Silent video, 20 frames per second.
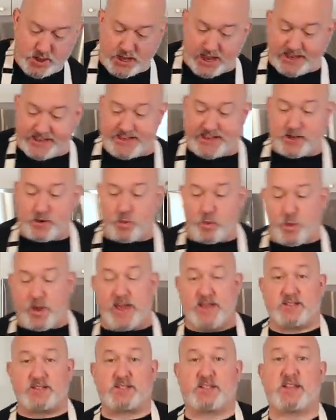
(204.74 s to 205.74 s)
I get a
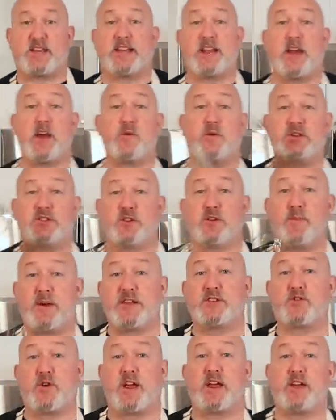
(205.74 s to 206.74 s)
whisk, and I always do my
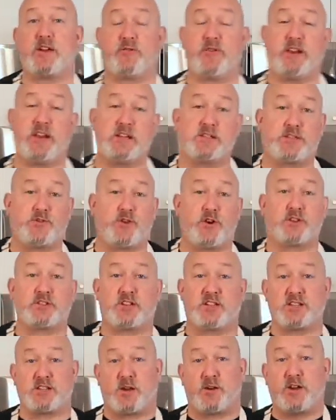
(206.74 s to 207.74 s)
dry ingredients first
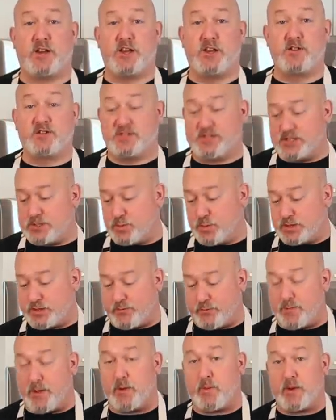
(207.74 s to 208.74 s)
because I'm gonna use this whisk
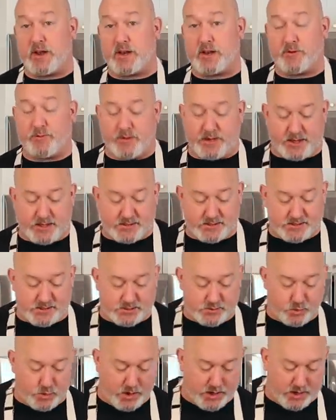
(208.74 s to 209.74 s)
for my wet ingredients
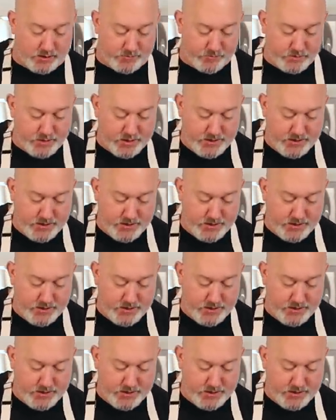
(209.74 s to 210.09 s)
as well.